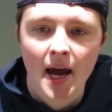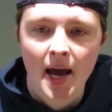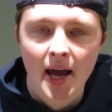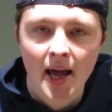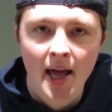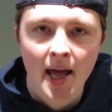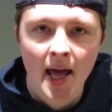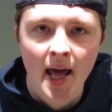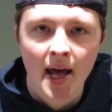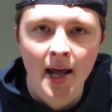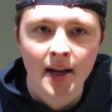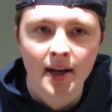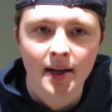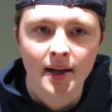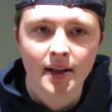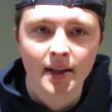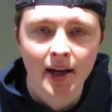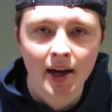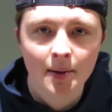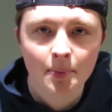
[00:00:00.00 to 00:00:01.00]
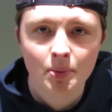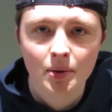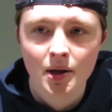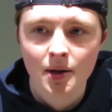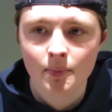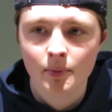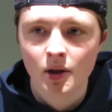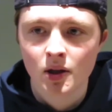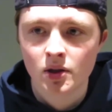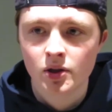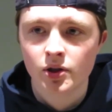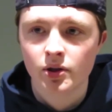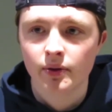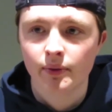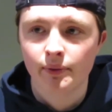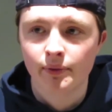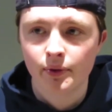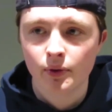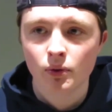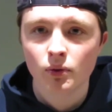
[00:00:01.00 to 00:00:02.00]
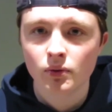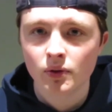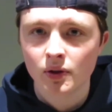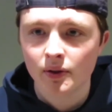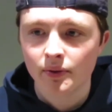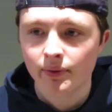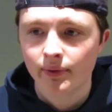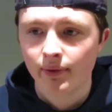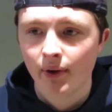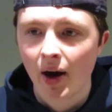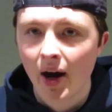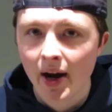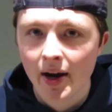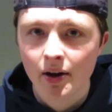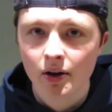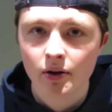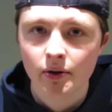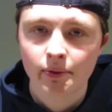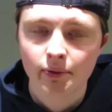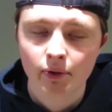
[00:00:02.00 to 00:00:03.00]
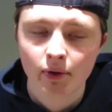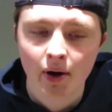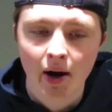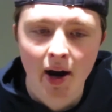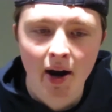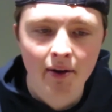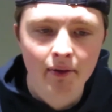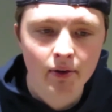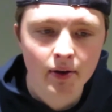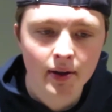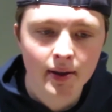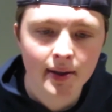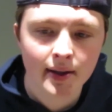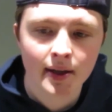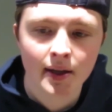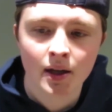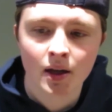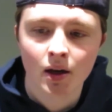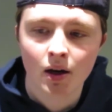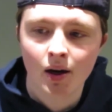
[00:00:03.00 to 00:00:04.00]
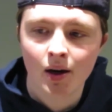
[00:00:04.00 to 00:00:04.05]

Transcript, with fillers: and that pretty much fueled the fire for everything